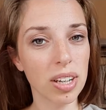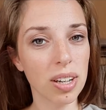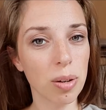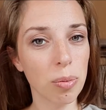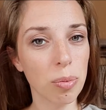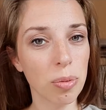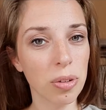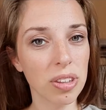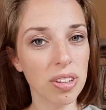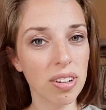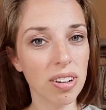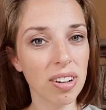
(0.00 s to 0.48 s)

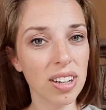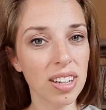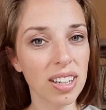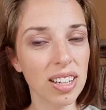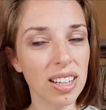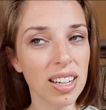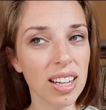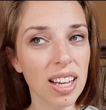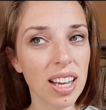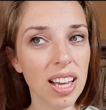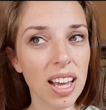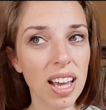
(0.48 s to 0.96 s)
up with
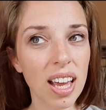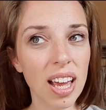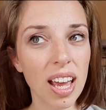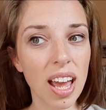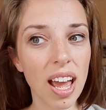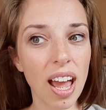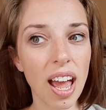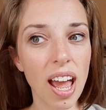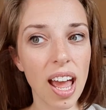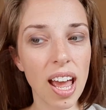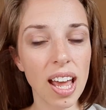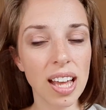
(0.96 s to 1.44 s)
Aryan.
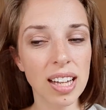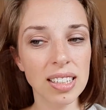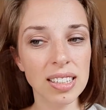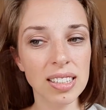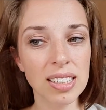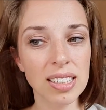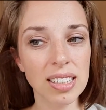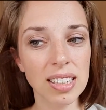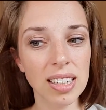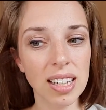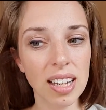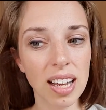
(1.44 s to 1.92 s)

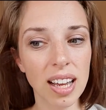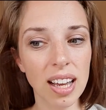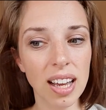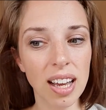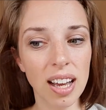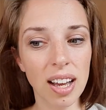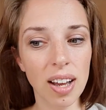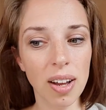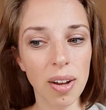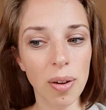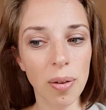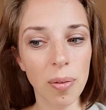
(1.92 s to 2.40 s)
And
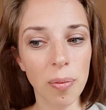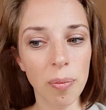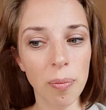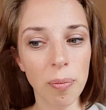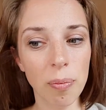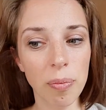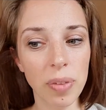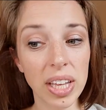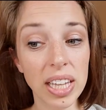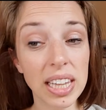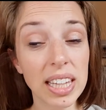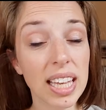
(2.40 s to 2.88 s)

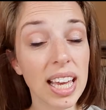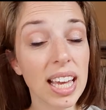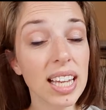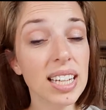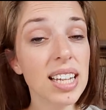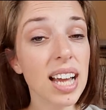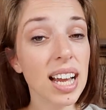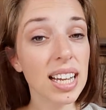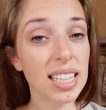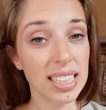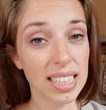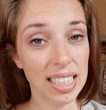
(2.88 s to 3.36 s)
in the end,
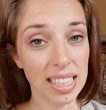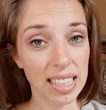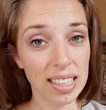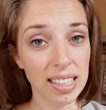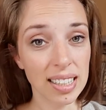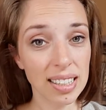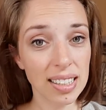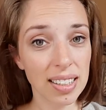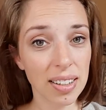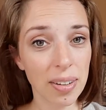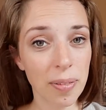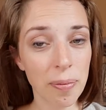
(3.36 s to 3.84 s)
I
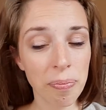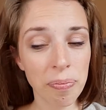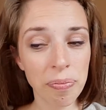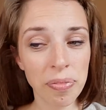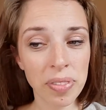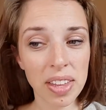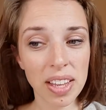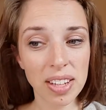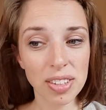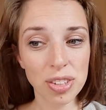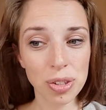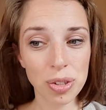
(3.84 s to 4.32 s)
didn't.
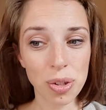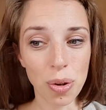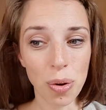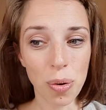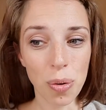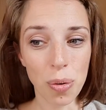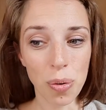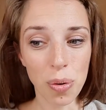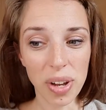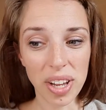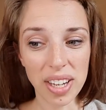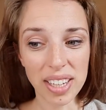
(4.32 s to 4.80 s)

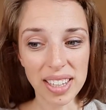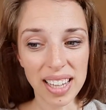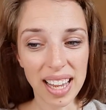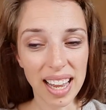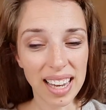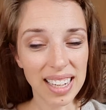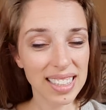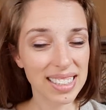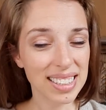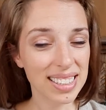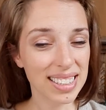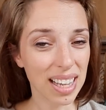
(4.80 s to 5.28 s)
So
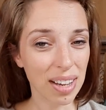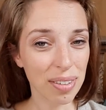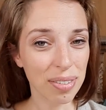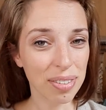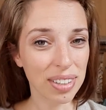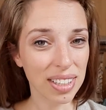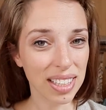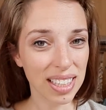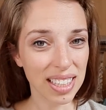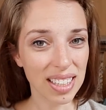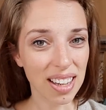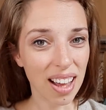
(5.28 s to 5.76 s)
that is
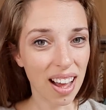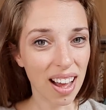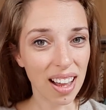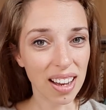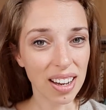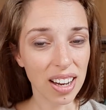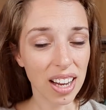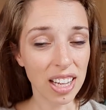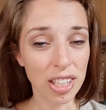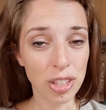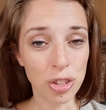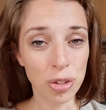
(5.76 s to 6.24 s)
definitely not
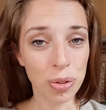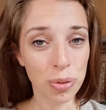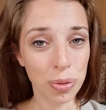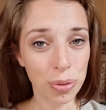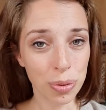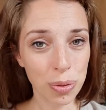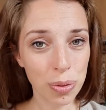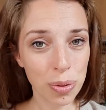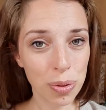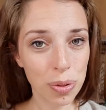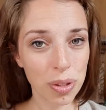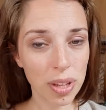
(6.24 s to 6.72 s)
a
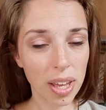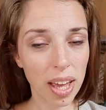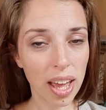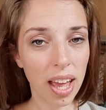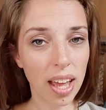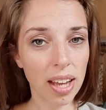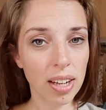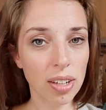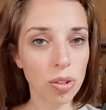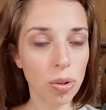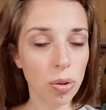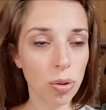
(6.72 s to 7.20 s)
truth.
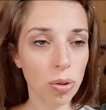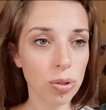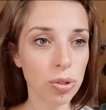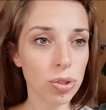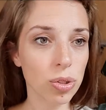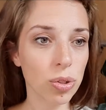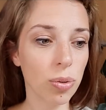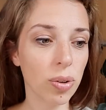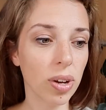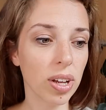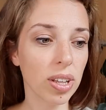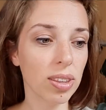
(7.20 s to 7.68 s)
And
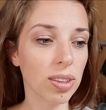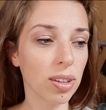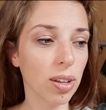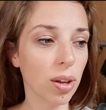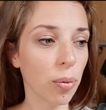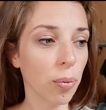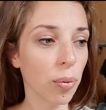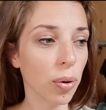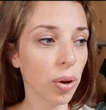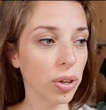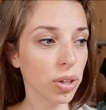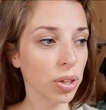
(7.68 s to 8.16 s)
also, I
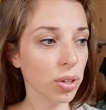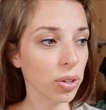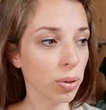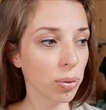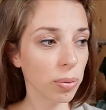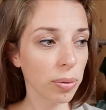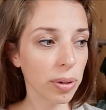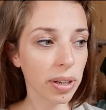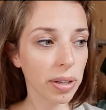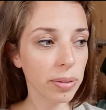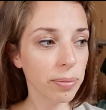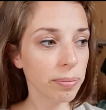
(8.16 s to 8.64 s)
thought, well, you know
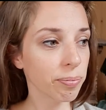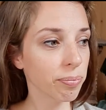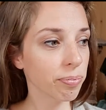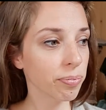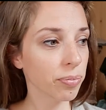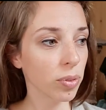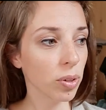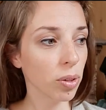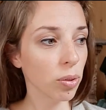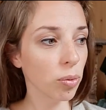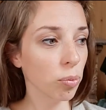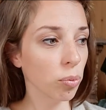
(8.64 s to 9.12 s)
what?
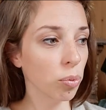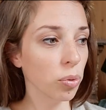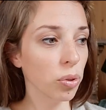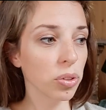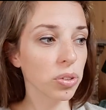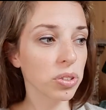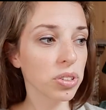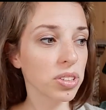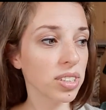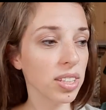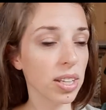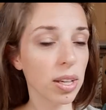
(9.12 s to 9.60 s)

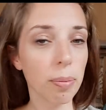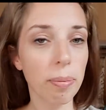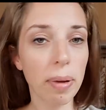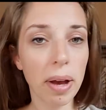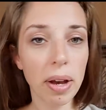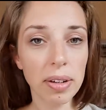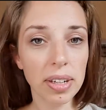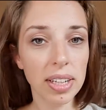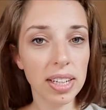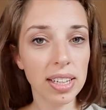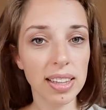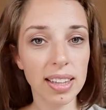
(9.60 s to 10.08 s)
We'll see
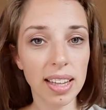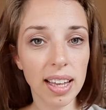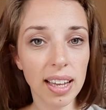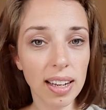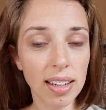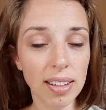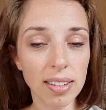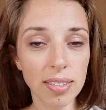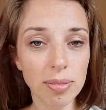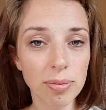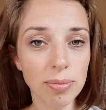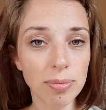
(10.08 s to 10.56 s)
about it
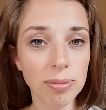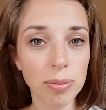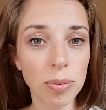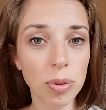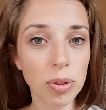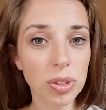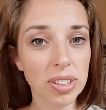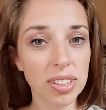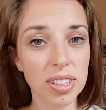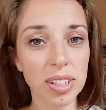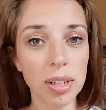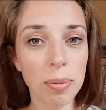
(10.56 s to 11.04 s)
then.
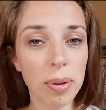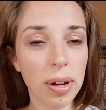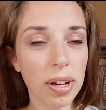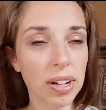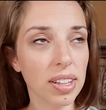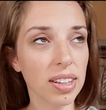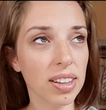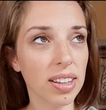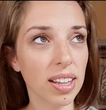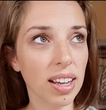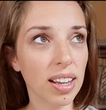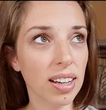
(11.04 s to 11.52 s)
We'll see about
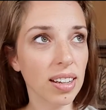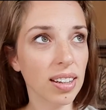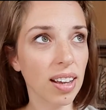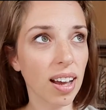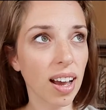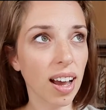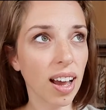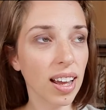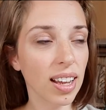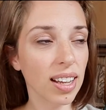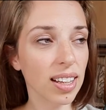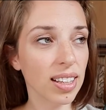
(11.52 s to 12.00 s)
it then.
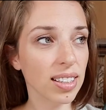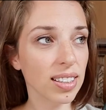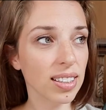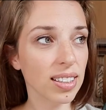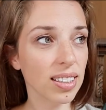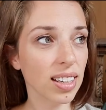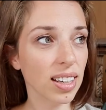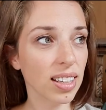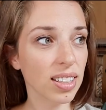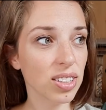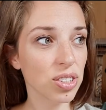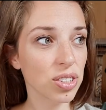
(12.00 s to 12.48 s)

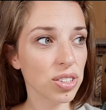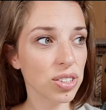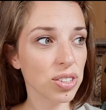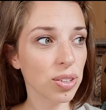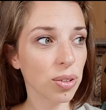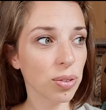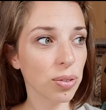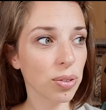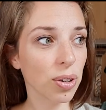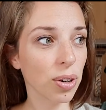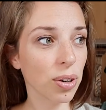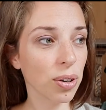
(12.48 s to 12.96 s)
I just
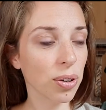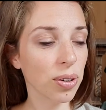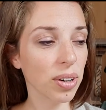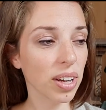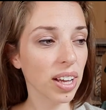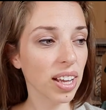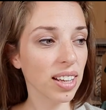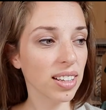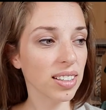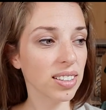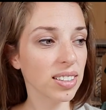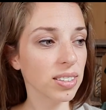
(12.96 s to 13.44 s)
don't know.
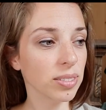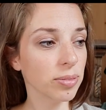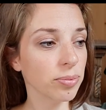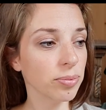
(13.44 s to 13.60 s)
And